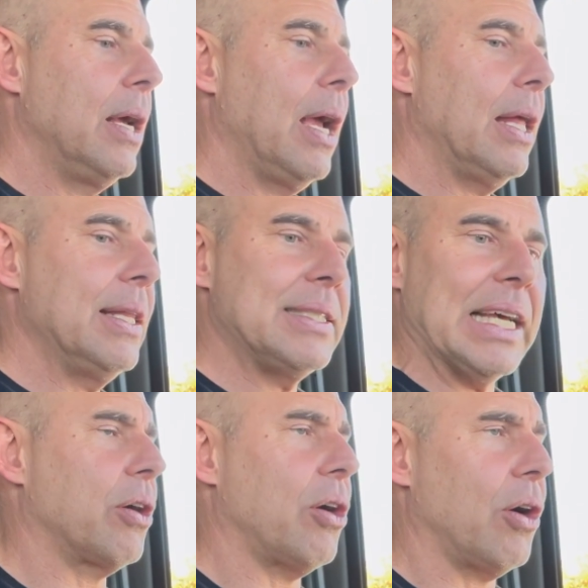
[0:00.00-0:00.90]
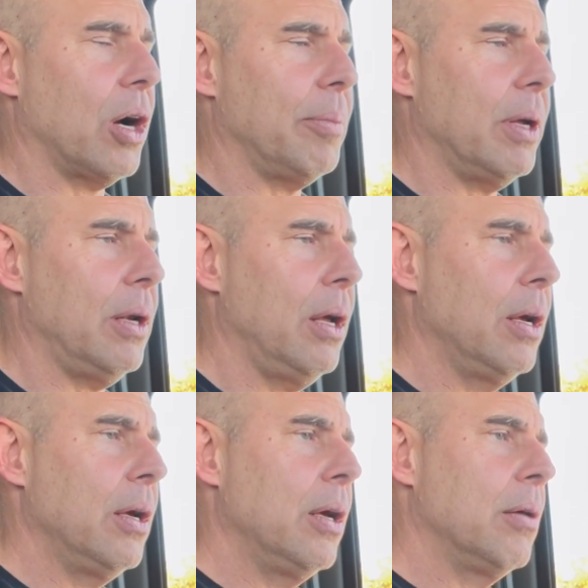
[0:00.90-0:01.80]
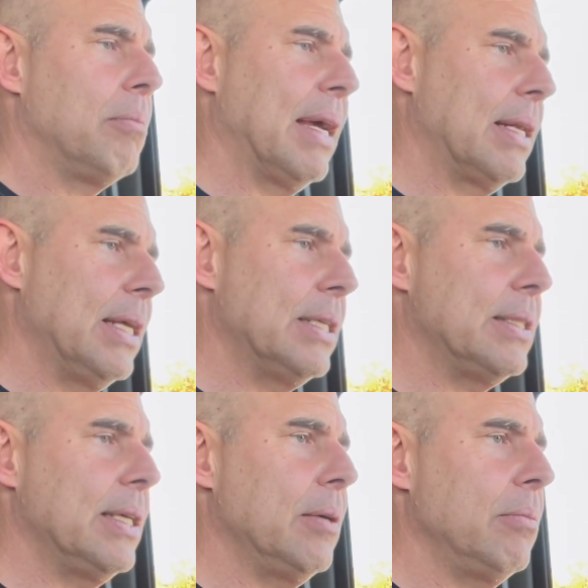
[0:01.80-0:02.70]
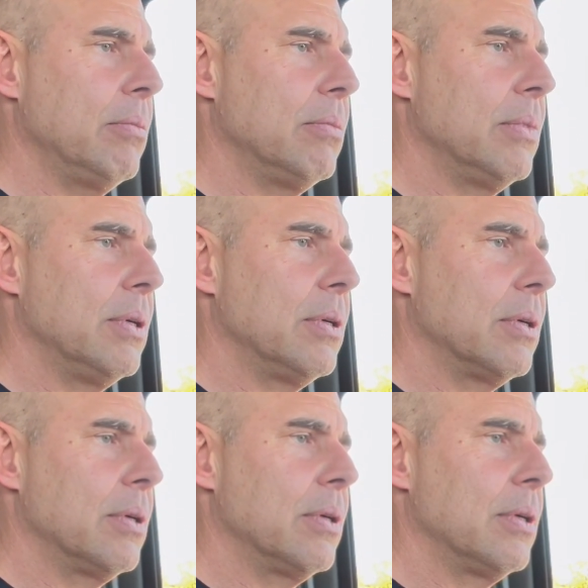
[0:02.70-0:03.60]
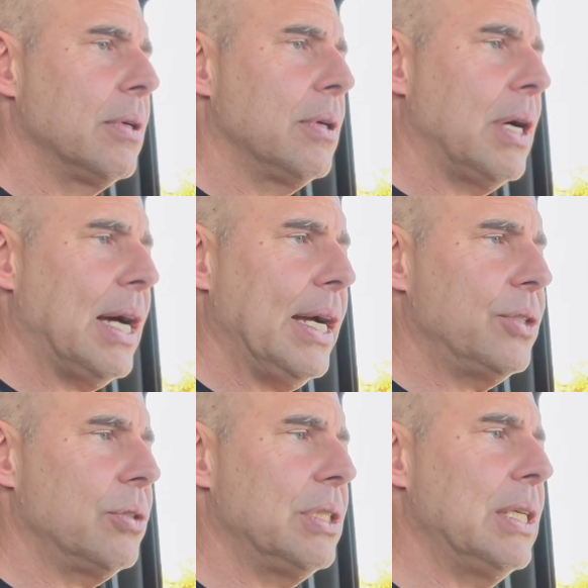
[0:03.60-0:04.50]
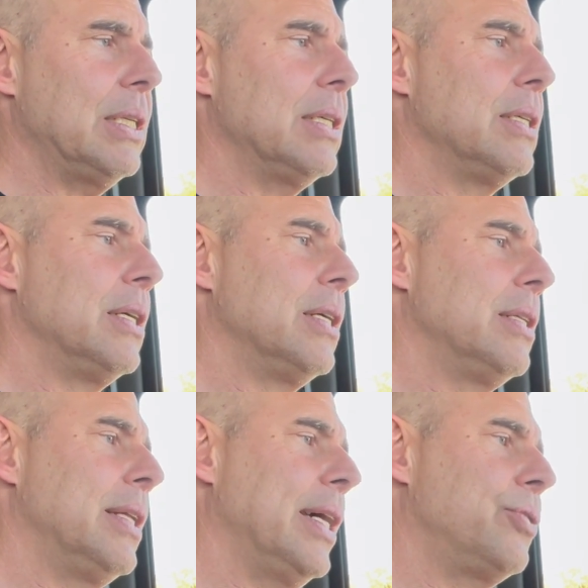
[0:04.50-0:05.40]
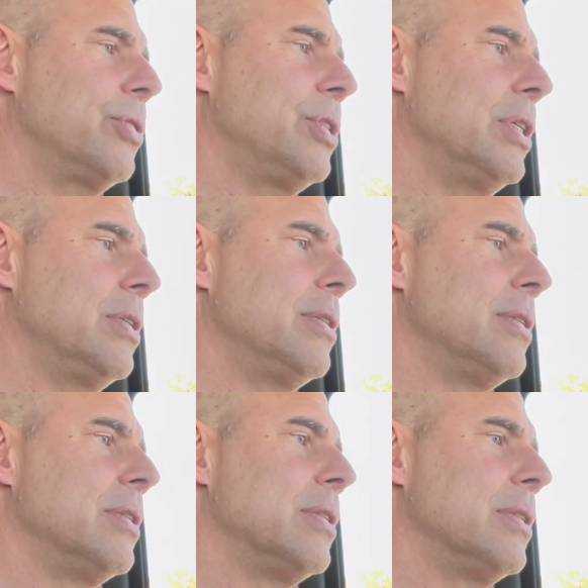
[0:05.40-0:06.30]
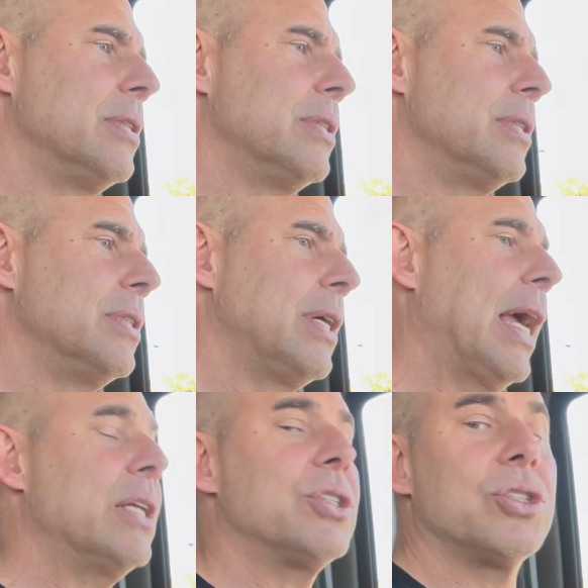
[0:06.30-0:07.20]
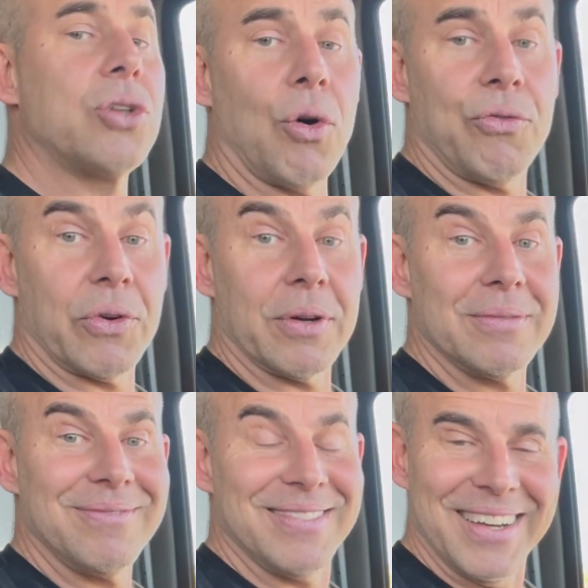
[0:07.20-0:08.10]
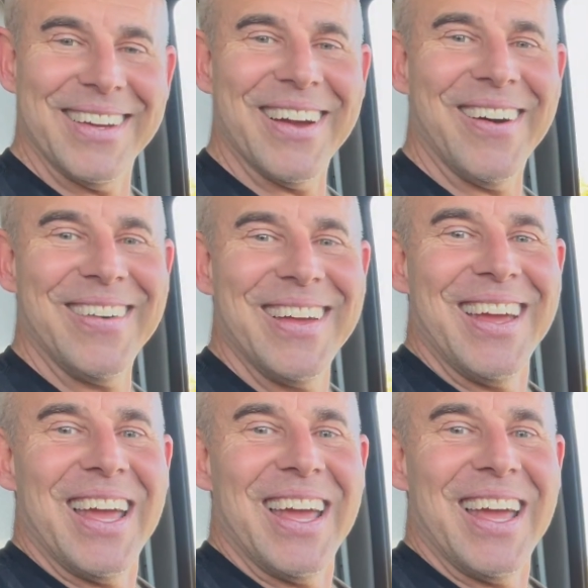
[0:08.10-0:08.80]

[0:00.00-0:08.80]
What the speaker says: And this has carbon, magnesium, hydrogen, nitrogen, and sulfur. There you go.